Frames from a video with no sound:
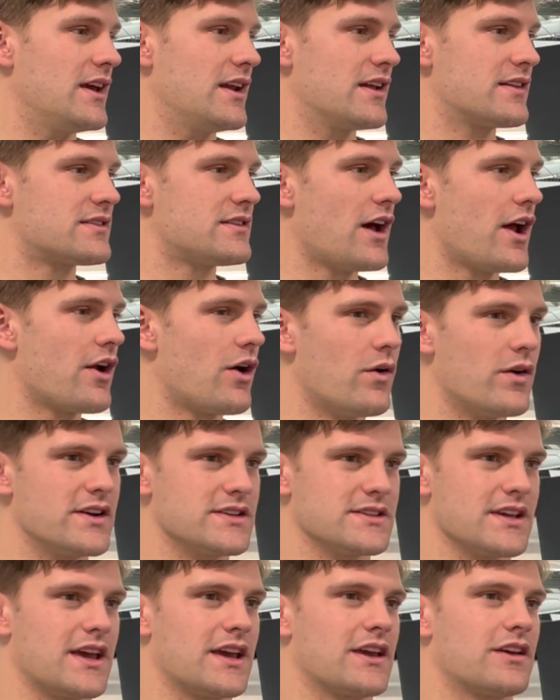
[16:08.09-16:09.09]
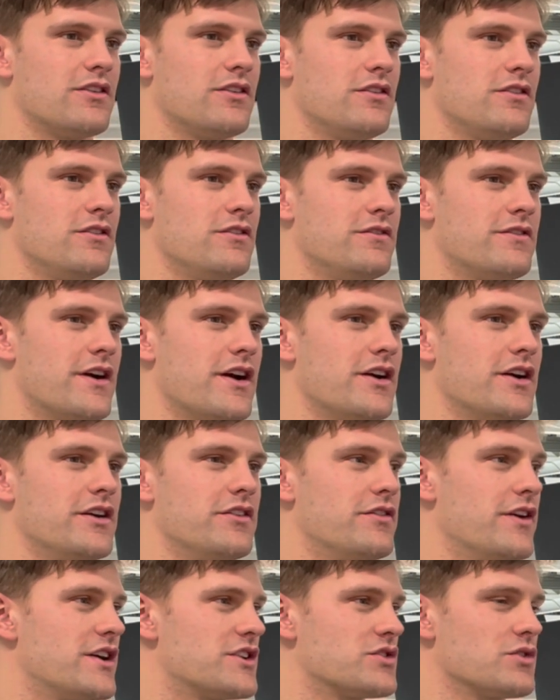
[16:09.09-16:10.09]
And it's not always, like,
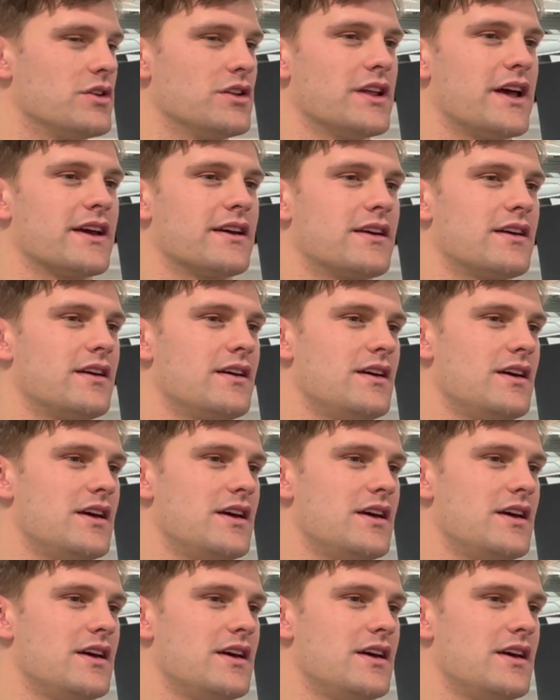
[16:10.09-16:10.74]
very visual, like